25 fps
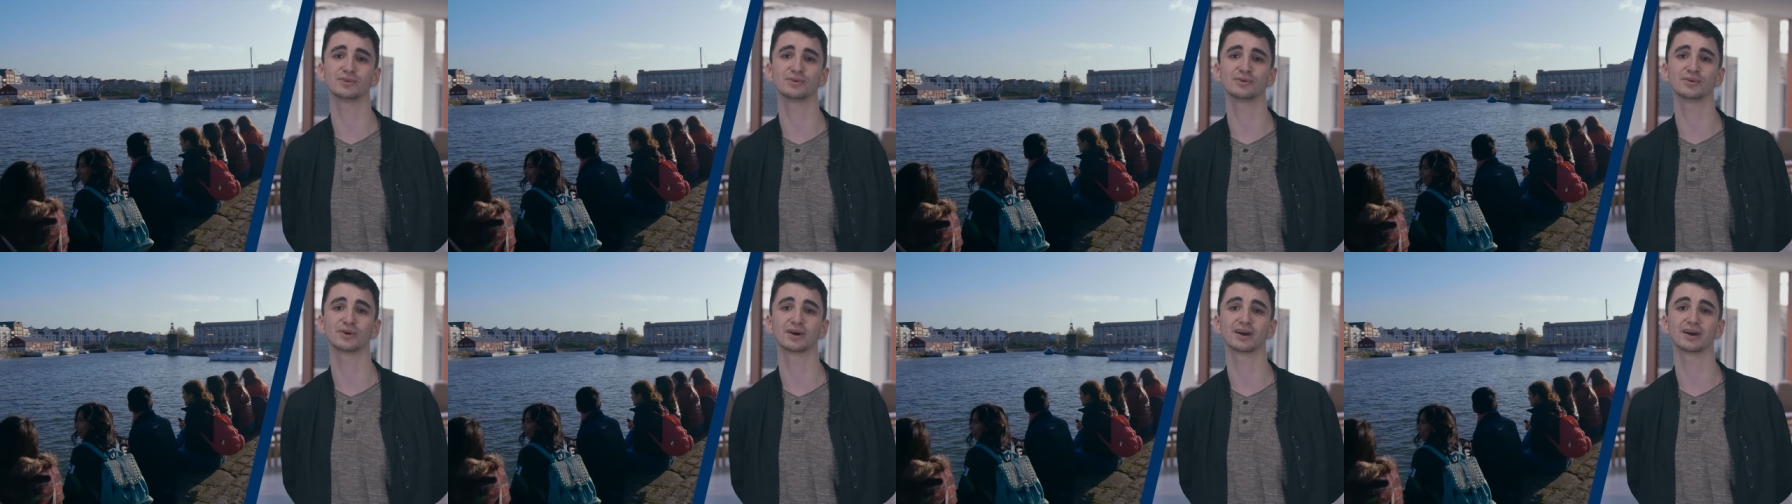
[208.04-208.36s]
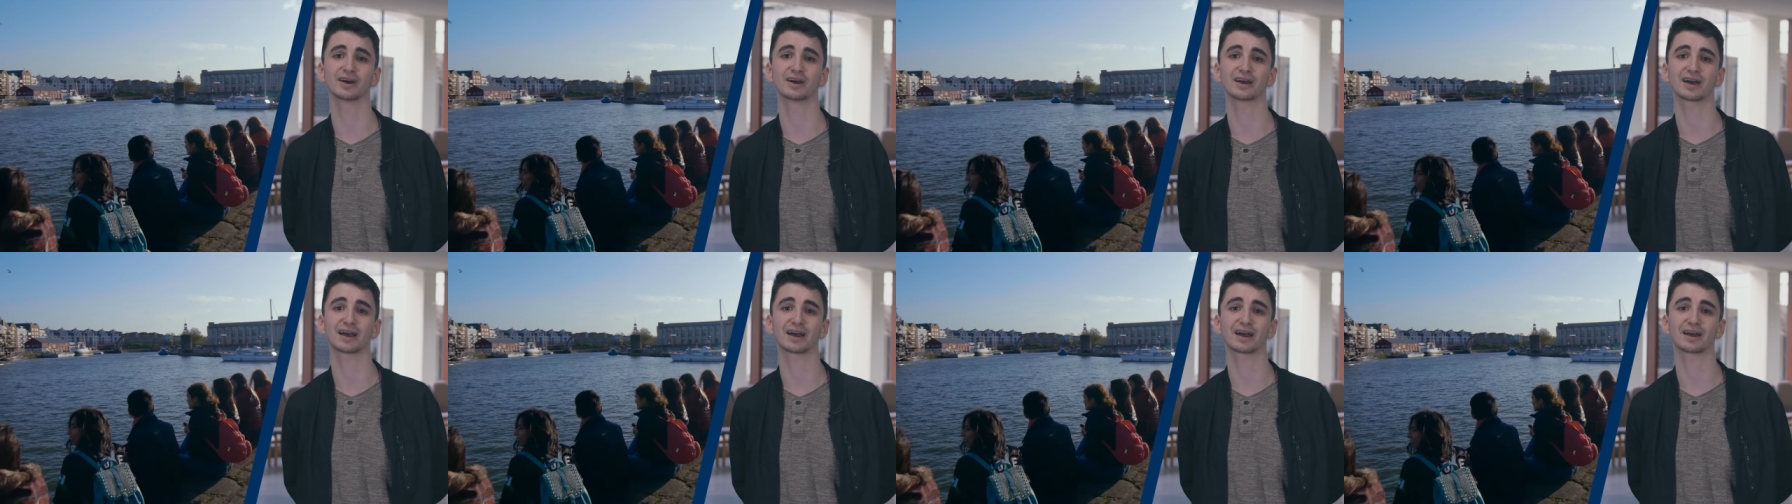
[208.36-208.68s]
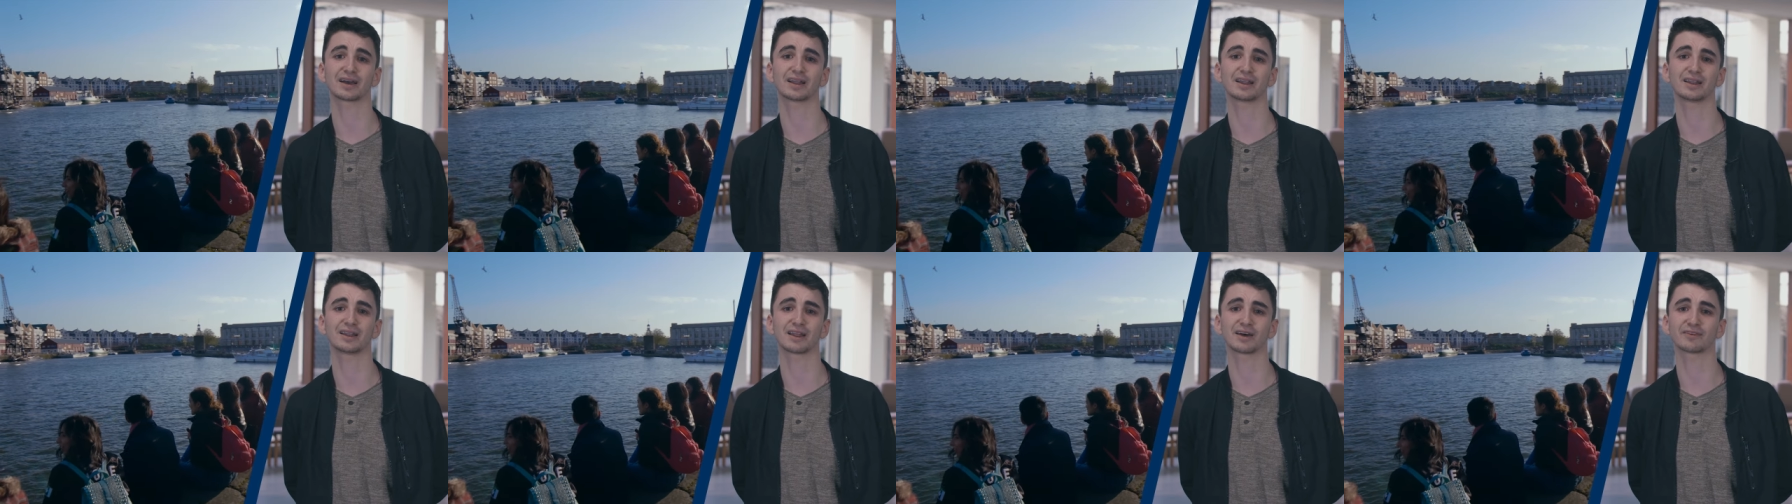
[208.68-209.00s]
you
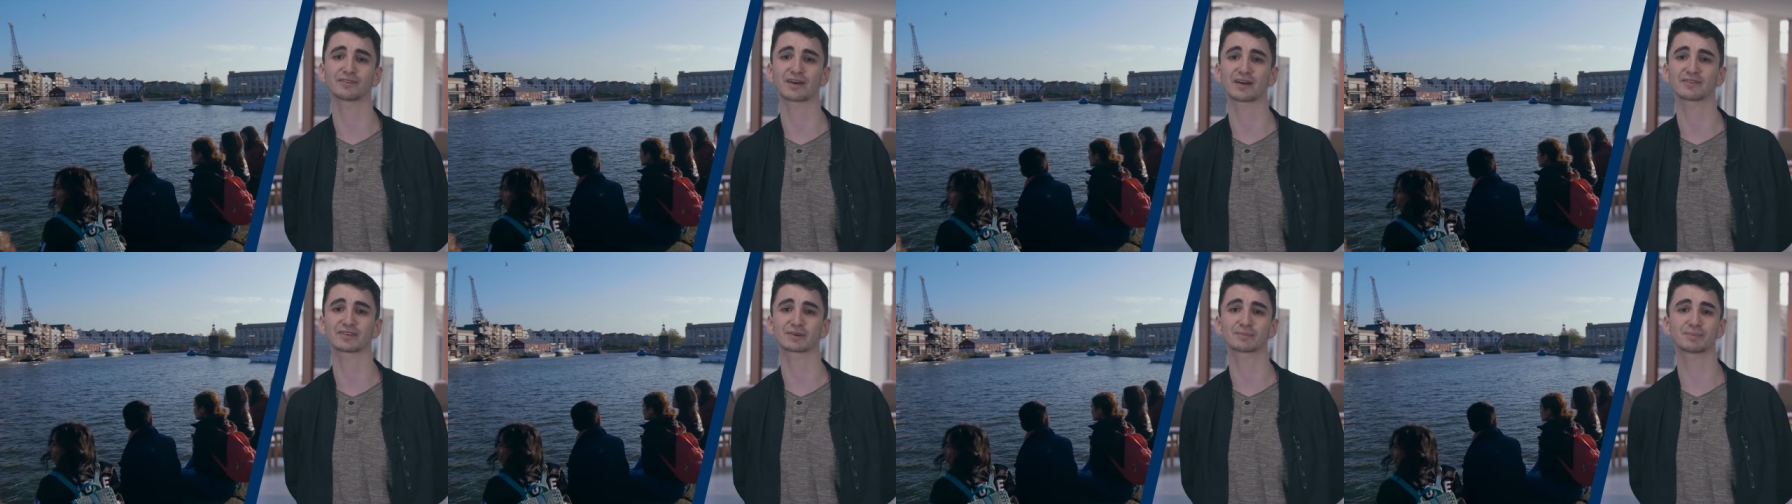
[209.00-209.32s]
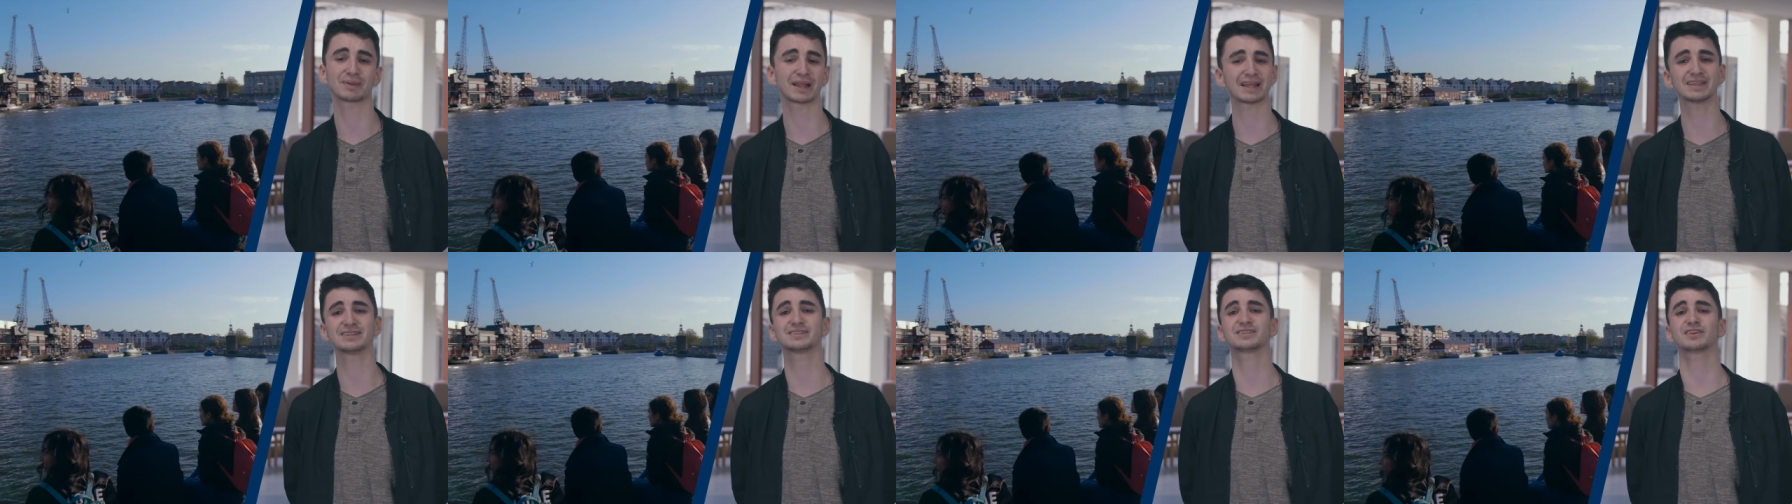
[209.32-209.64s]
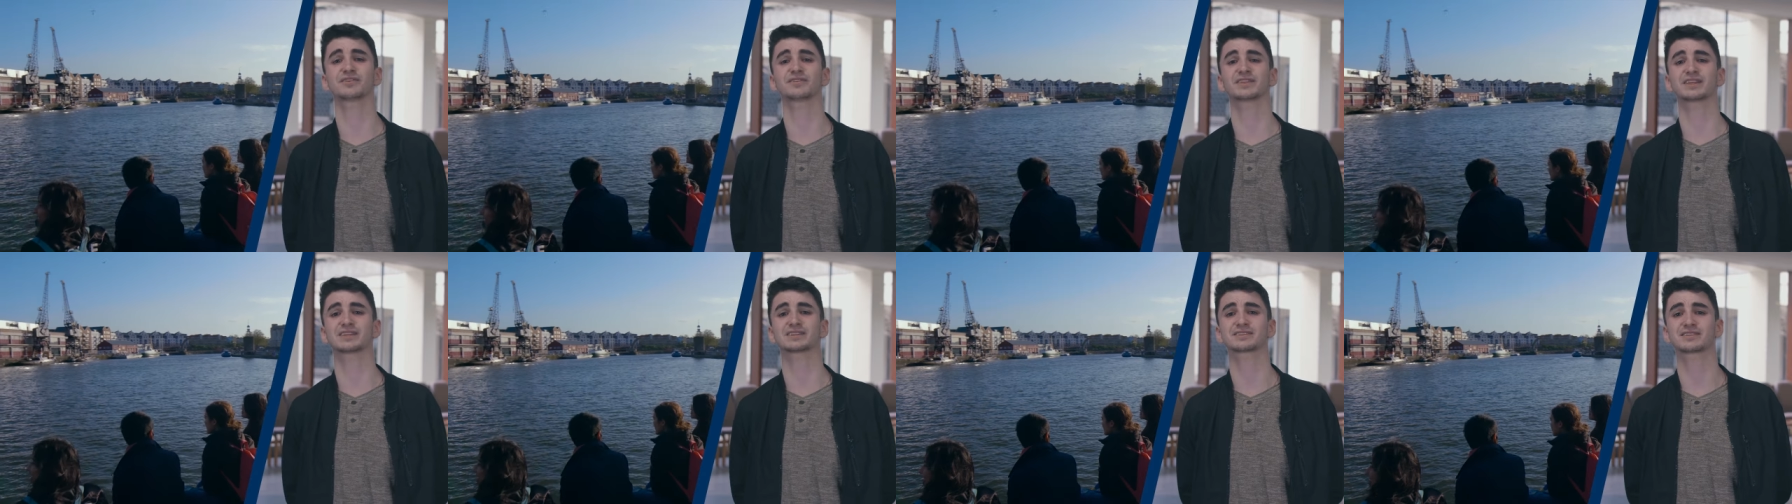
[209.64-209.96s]
love having
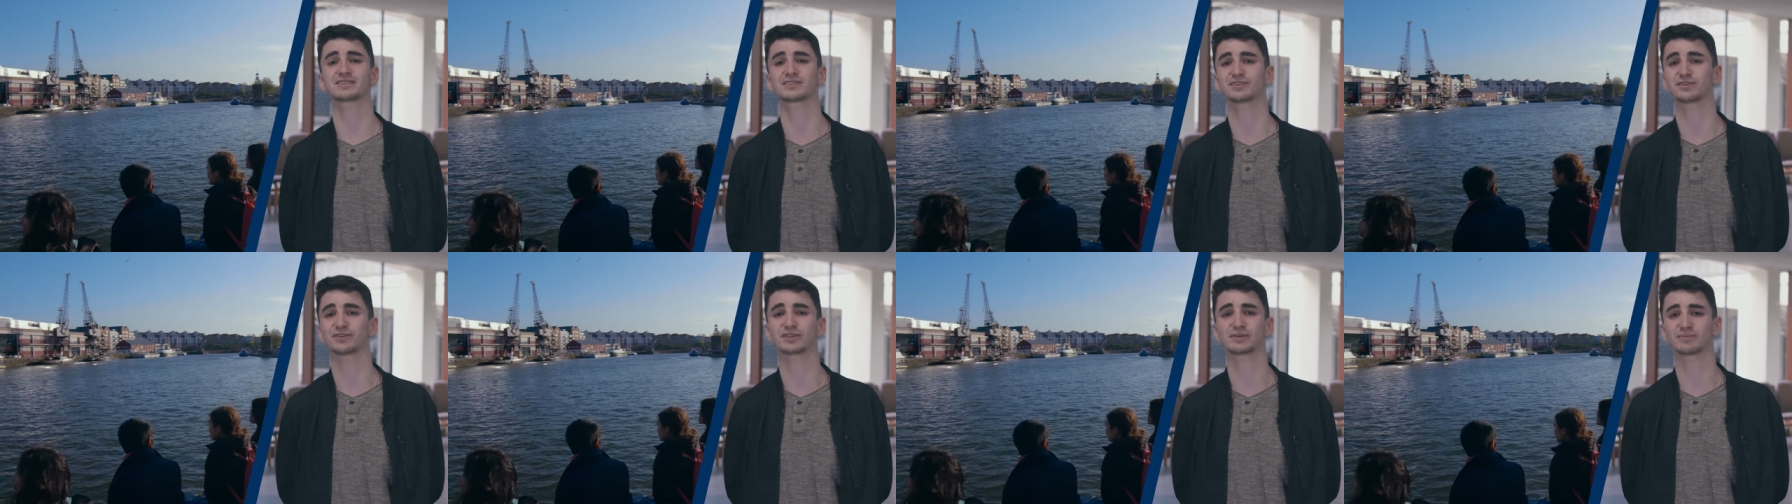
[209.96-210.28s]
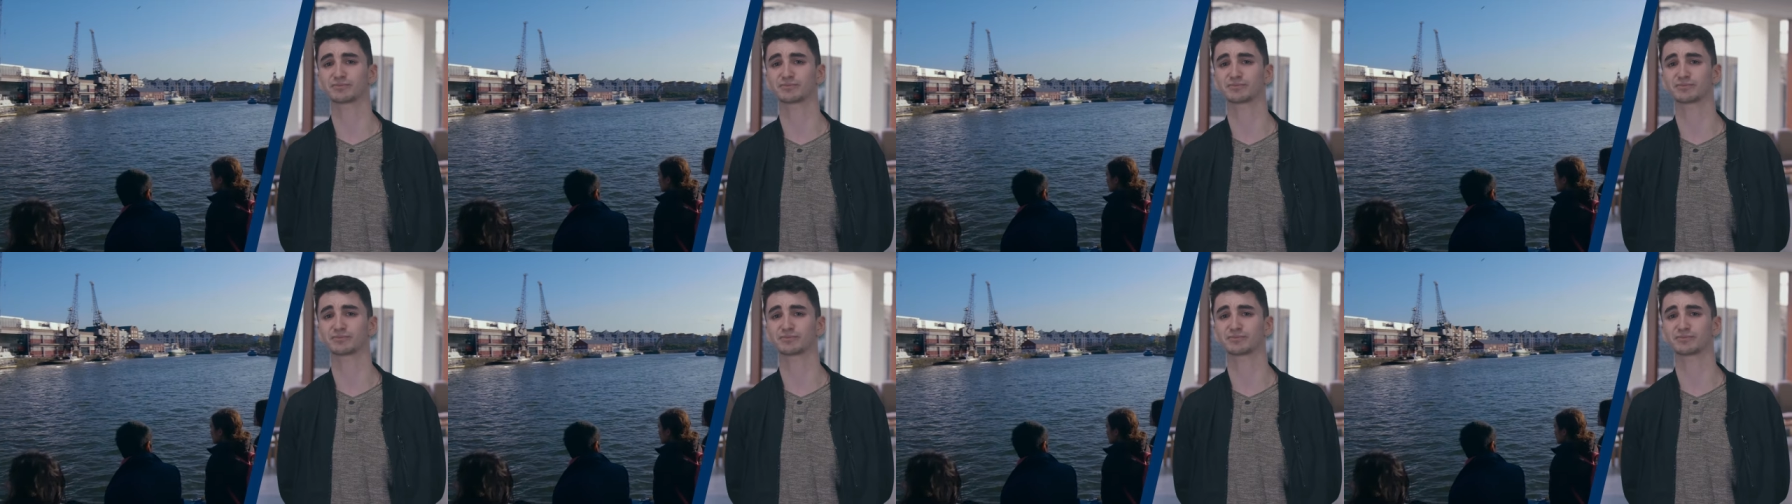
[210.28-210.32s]
plenty of things to do,